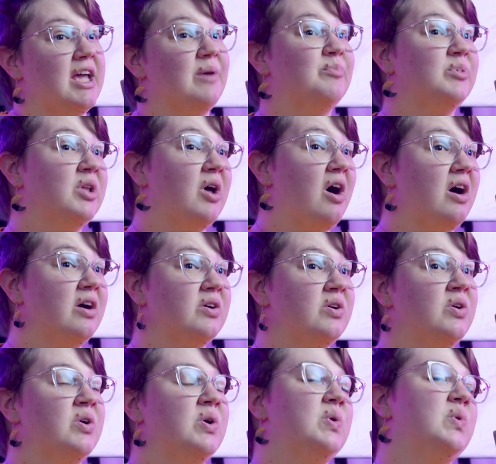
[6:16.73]
a
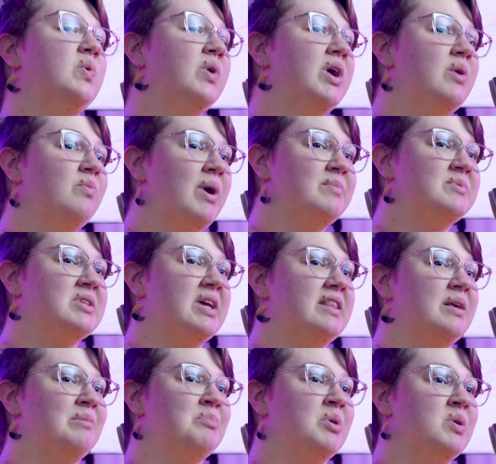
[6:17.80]
blog, or a
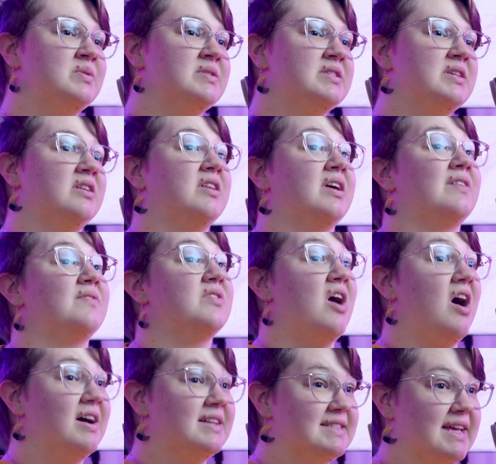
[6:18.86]
website that posts a lot of
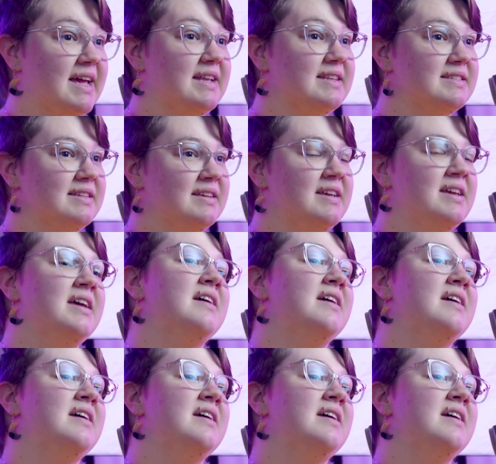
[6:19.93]
content,